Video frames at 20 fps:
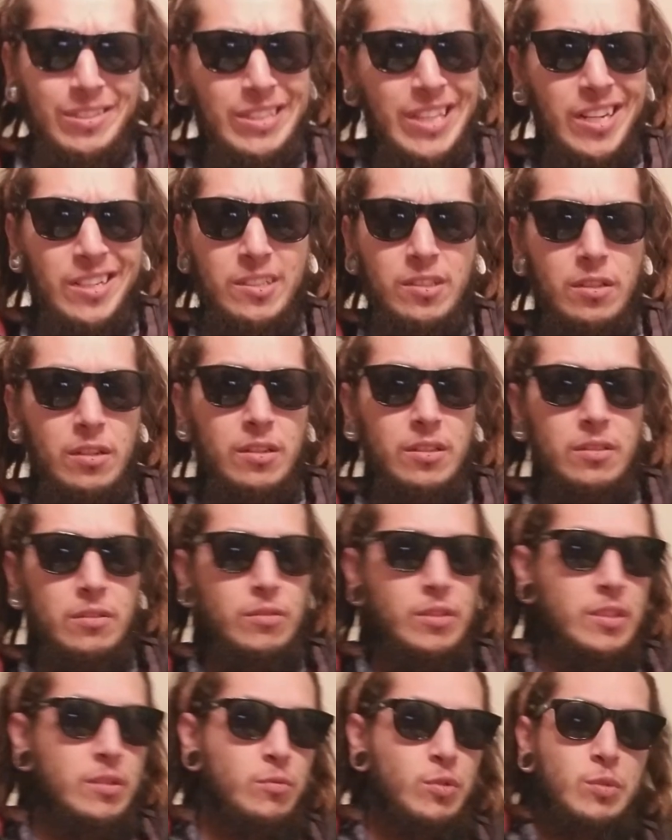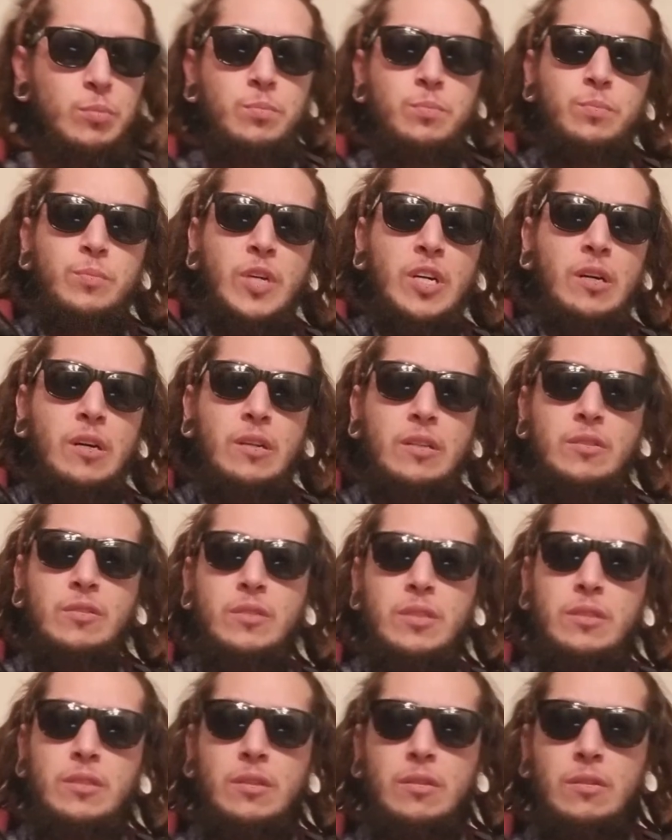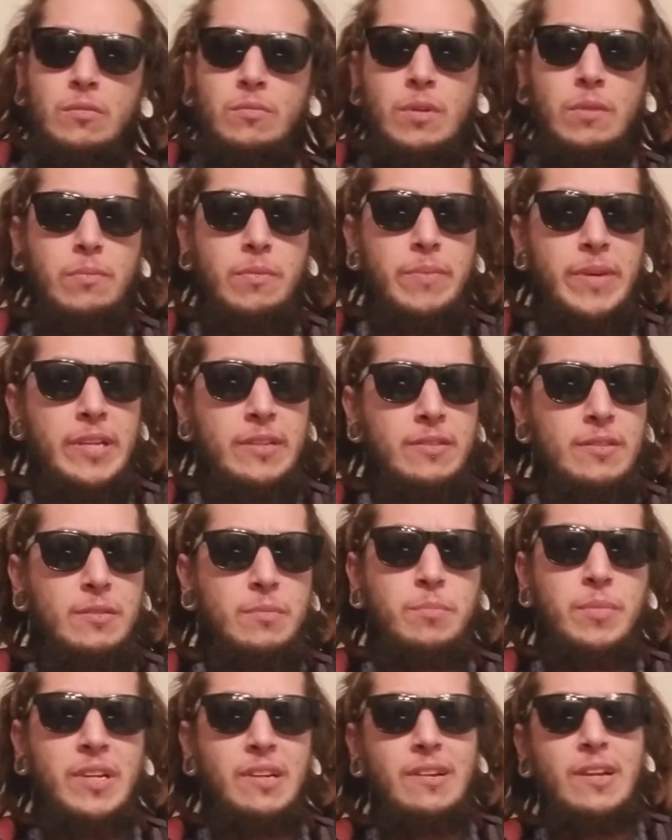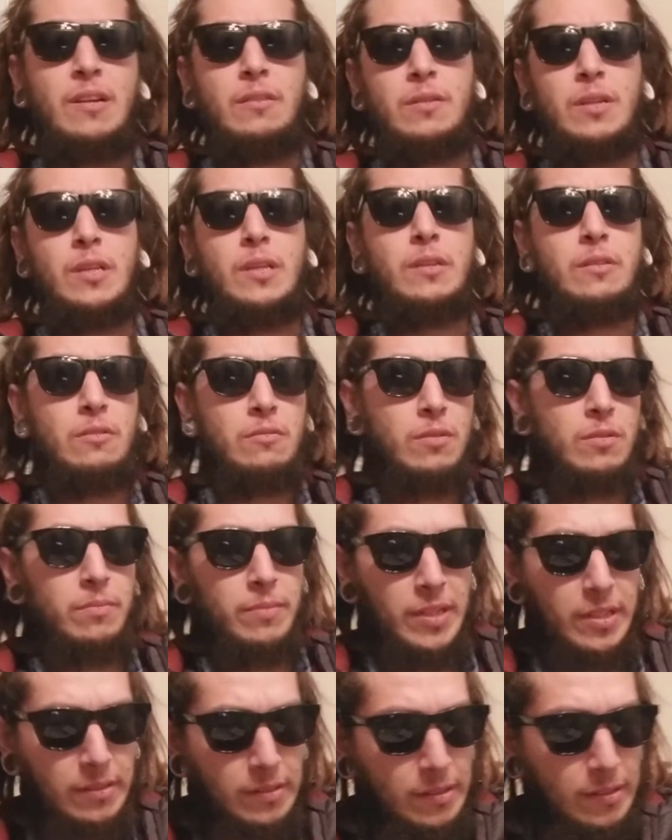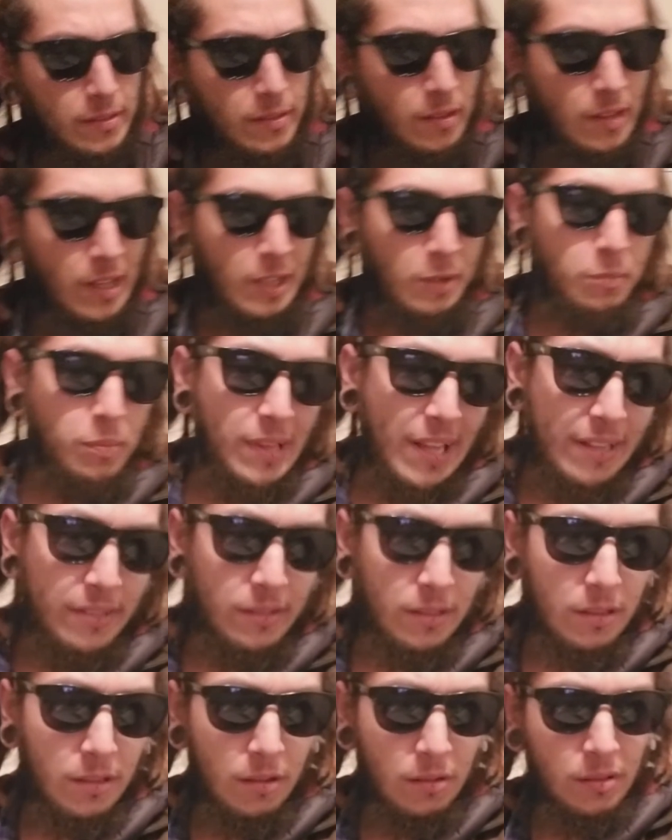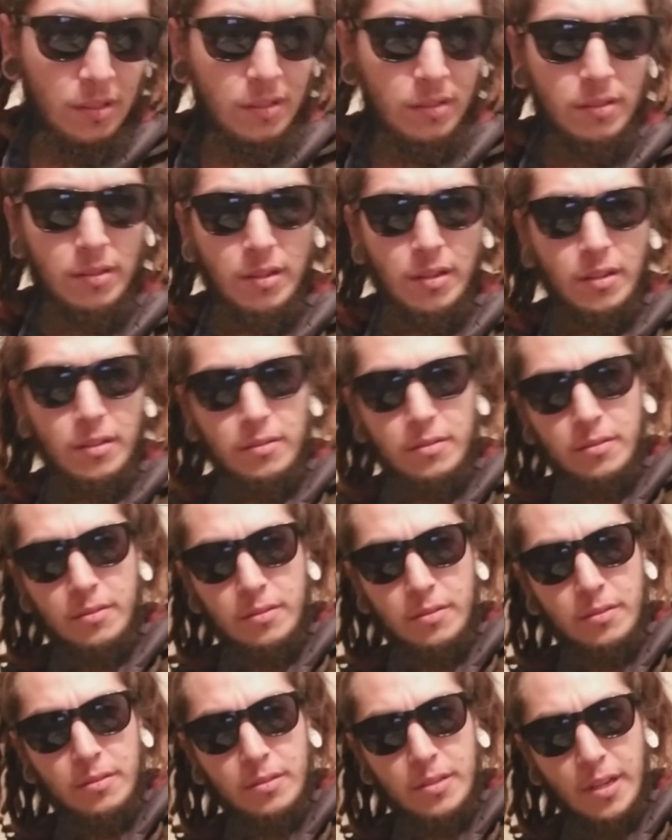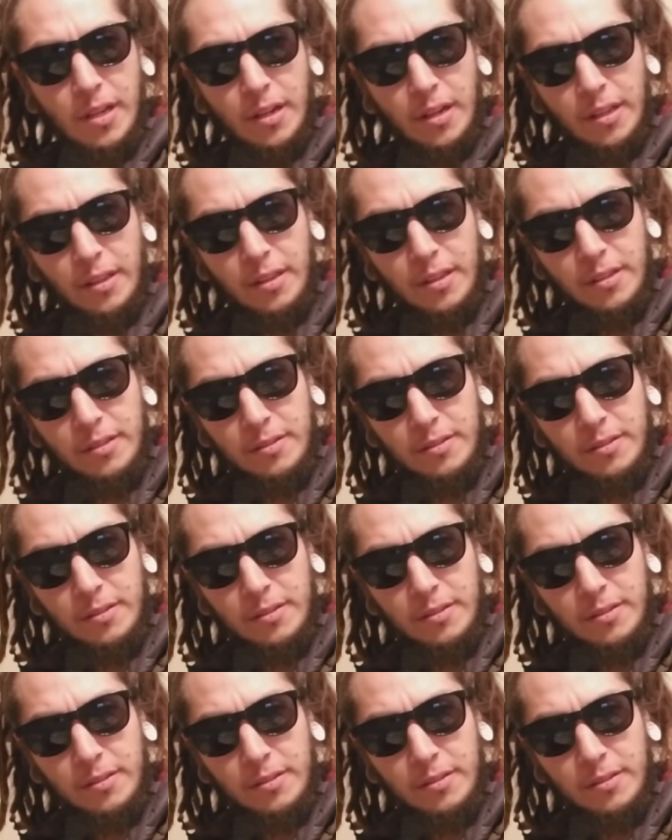that I started doing was using the rubber bands, but not really the rubber bands. They're like plastic coated. They're kind of like